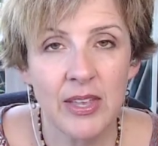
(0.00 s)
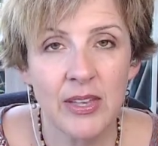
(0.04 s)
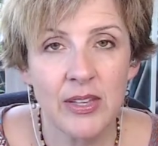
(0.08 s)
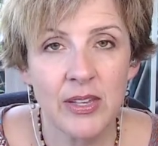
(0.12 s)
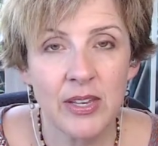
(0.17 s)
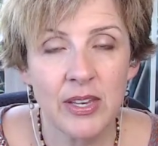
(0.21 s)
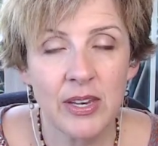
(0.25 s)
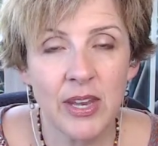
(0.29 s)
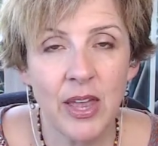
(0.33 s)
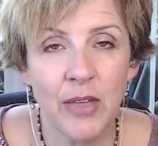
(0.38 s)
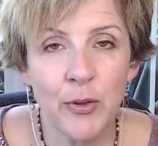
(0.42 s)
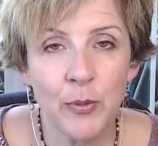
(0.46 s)

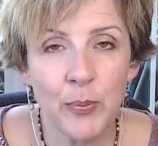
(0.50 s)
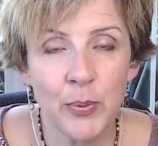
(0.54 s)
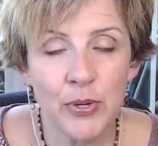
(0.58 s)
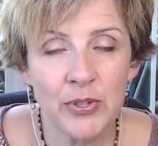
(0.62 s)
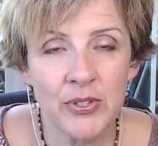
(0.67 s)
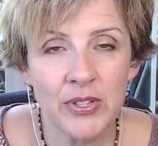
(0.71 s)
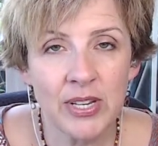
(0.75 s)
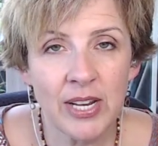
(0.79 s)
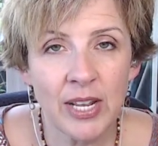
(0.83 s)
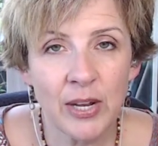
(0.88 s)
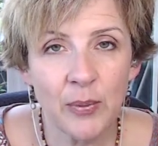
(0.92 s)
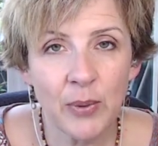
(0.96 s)
Another
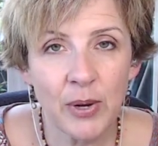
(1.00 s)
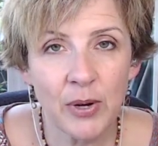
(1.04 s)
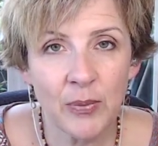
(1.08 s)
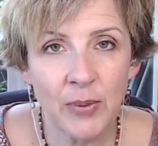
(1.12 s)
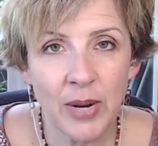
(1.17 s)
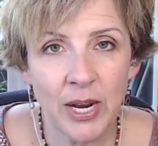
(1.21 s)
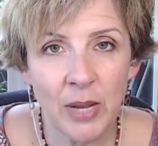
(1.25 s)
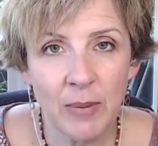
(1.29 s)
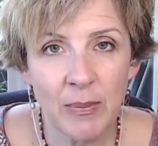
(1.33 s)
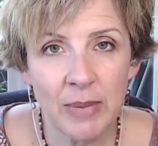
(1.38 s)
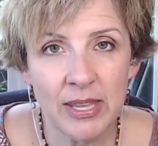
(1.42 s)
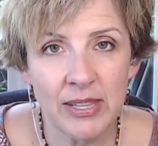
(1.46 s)
person I want to
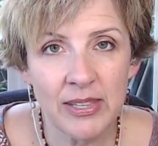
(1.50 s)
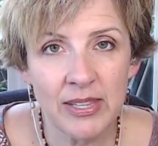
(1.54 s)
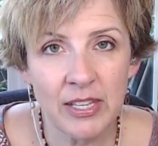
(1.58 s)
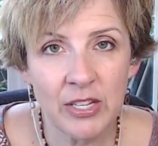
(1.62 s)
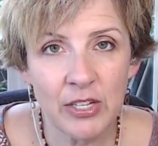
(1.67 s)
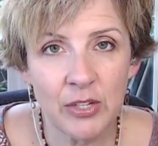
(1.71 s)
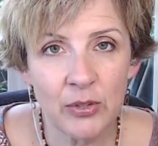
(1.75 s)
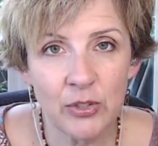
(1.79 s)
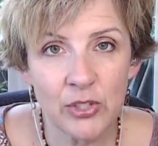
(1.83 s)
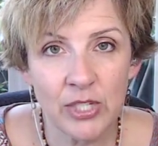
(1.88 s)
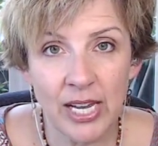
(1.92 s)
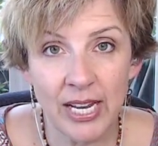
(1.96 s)
recommend that
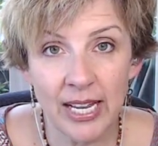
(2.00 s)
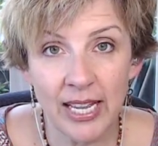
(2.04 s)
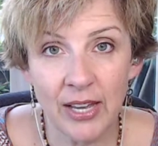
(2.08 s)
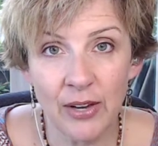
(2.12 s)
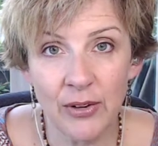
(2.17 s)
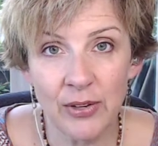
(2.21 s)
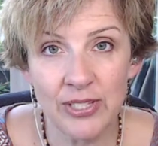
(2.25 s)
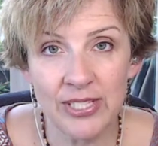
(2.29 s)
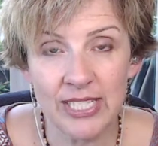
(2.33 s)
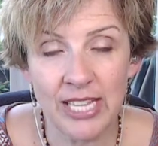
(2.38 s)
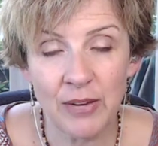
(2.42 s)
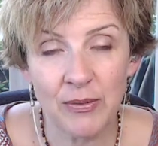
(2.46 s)
you check out
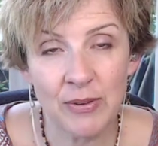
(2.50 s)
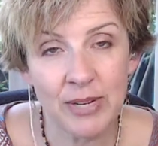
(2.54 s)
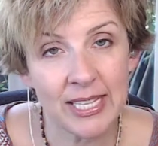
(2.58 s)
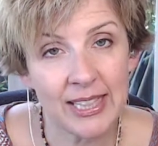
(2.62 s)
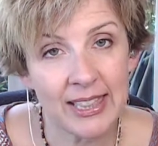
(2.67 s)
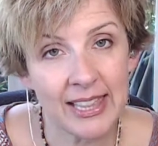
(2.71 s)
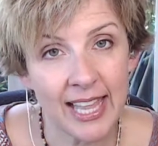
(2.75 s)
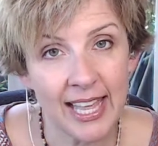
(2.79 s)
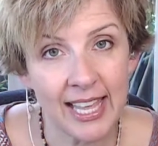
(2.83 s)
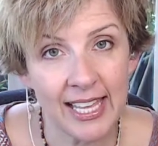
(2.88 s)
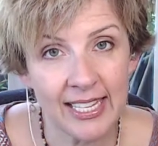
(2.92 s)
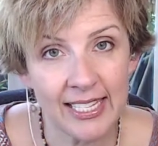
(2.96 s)
is Irene
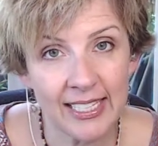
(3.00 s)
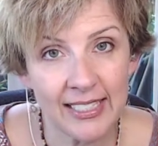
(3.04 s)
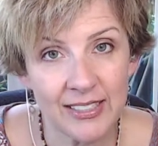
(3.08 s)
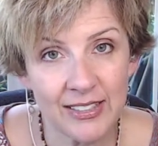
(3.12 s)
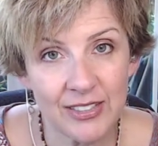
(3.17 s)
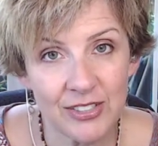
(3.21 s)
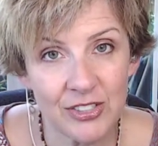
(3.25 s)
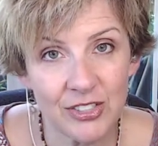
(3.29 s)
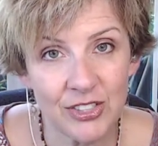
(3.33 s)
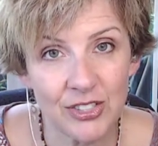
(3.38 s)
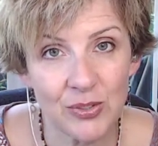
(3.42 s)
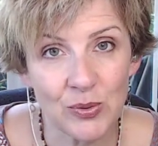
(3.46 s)
Lyon.
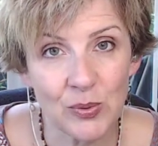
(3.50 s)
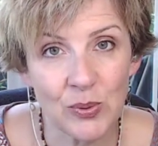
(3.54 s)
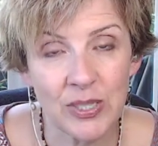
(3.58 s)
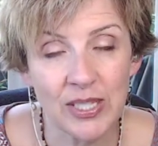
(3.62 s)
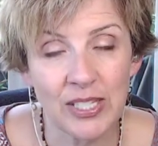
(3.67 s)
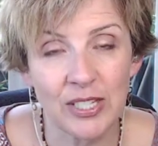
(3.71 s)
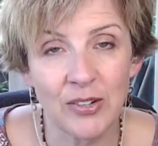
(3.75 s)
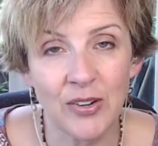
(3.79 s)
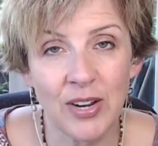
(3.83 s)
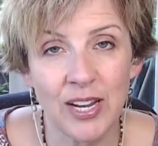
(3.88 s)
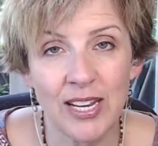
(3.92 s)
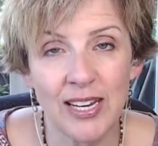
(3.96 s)
She's really
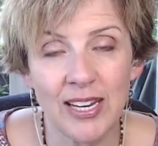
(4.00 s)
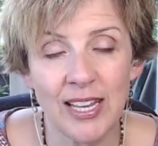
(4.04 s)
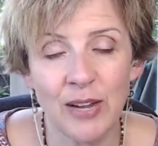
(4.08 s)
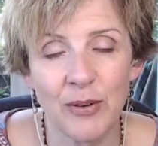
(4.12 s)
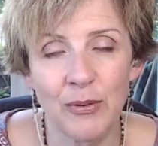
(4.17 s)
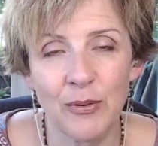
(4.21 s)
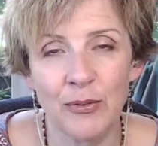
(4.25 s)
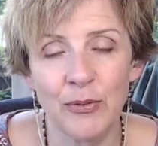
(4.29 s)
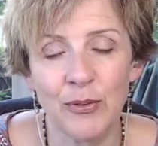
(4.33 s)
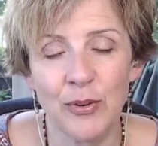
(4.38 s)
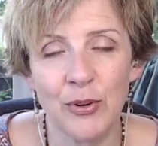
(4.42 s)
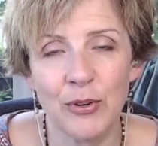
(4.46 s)
great. I
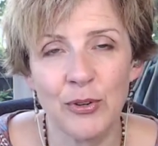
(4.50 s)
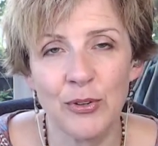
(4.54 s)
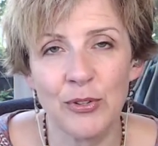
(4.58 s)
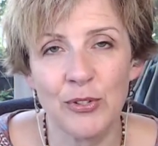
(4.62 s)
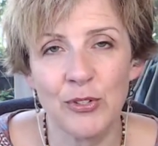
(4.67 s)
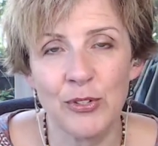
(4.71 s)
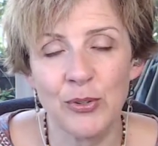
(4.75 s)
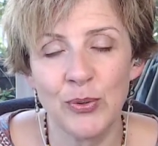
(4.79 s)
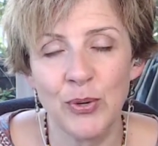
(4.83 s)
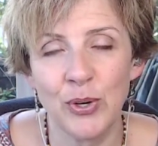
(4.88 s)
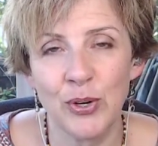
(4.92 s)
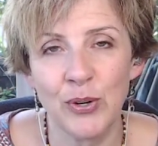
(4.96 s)
referred
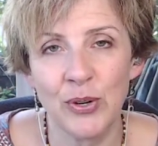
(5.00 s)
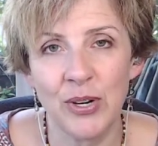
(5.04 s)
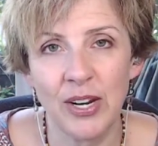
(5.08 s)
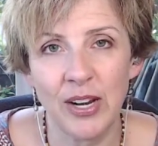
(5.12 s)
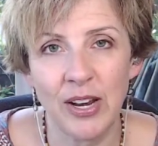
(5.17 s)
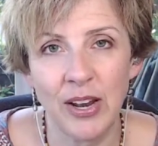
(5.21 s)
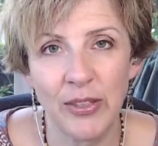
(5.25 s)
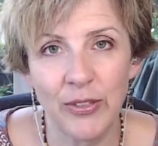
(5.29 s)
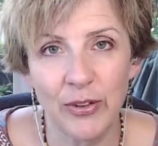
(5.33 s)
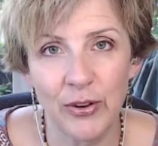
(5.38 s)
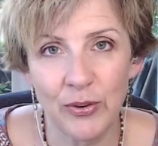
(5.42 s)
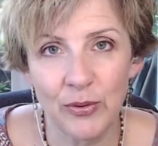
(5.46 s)
to her in
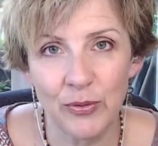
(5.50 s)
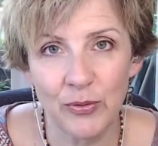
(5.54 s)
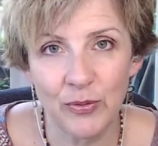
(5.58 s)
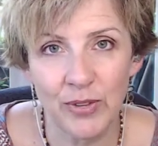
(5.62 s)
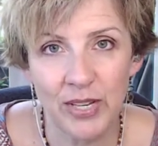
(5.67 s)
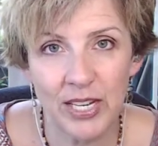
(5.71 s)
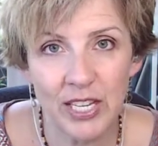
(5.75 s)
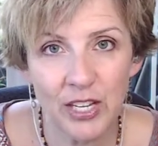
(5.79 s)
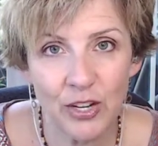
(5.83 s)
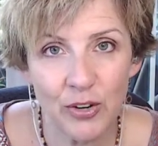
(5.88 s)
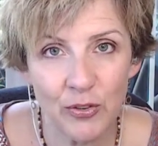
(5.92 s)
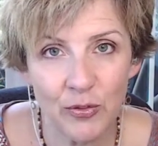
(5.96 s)
another
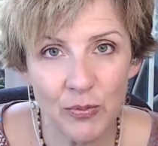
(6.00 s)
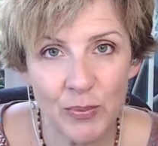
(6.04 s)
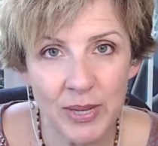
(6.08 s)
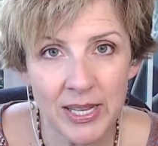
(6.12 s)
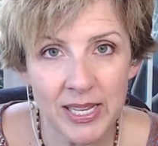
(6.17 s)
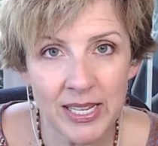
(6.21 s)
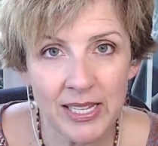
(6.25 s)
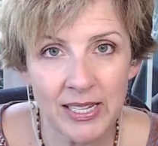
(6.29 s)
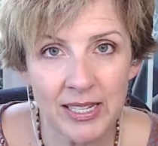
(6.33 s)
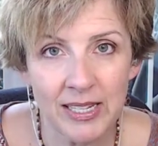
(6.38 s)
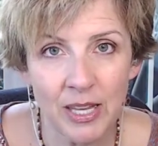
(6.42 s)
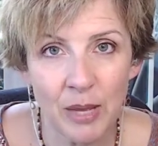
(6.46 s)
video of
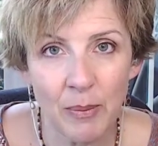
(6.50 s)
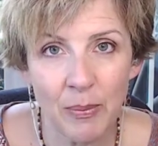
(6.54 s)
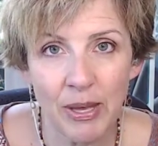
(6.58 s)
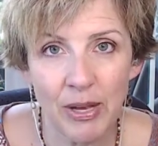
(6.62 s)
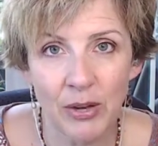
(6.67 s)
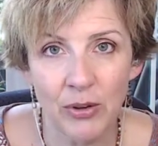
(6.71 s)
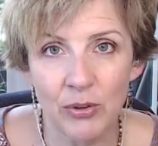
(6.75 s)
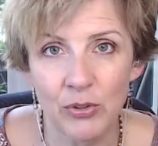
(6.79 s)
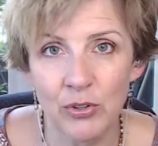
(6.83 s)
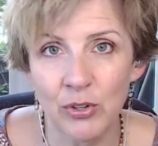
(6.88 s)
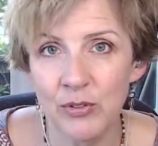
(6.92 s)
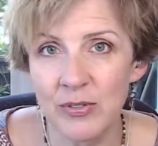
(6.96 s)
mine
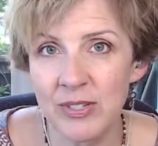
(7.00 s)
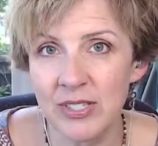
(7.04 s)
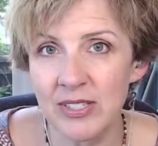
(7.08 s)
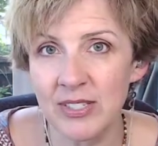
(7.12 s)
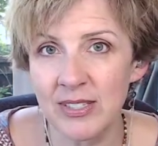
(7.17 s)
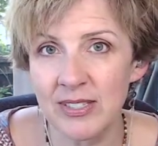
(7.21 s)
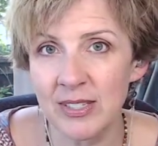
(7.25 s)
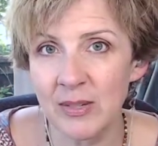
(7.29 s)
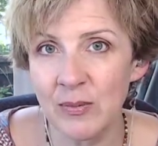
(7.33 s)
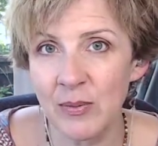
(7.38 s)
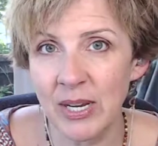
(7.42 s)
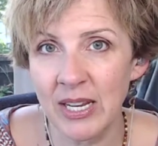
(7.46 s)
about nervous
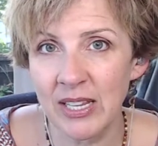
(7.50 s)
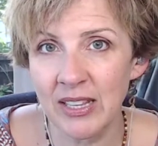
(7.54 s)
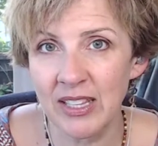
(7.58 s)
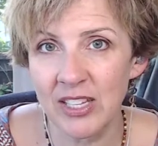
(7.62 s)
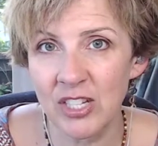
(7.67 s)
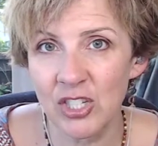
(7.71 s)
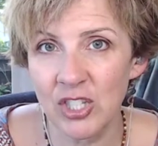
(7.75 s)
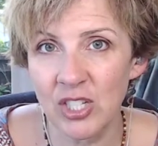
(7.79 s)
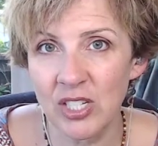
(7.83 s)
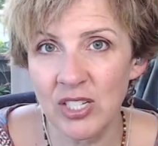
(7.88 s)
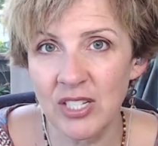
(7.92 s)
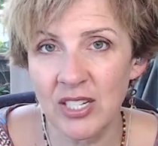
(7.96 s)
system
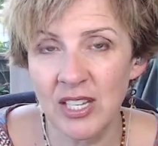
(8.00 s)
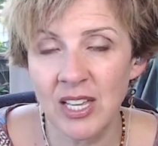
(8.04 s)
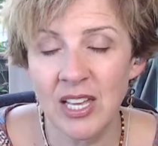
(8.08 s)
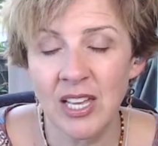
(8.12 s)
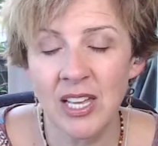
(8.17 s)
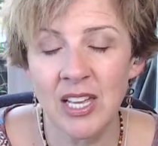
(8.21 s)
regulation.